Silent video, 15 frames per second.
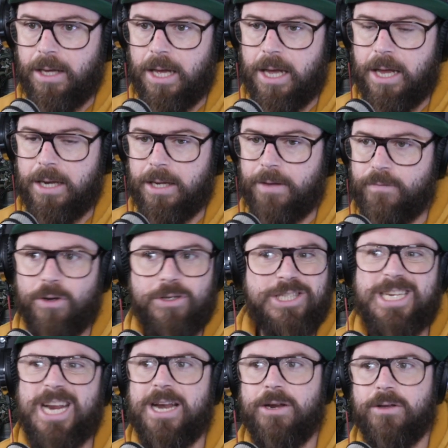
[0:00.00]
And they've not
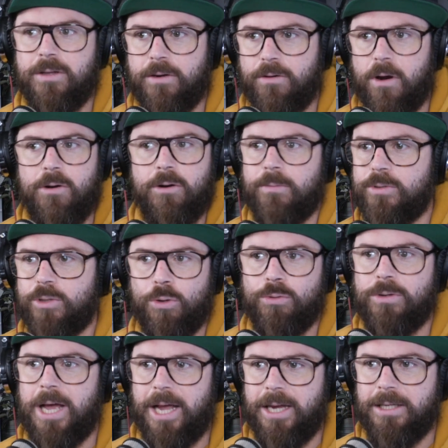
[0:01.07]
seen any other grown-ups all
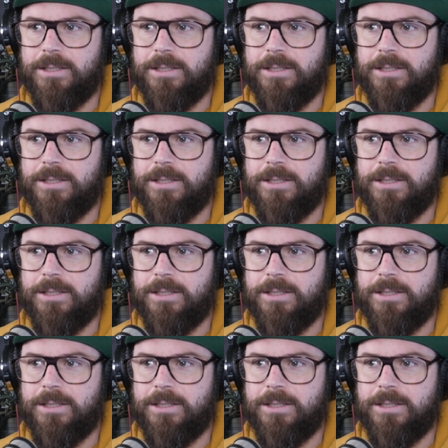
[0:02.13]
day.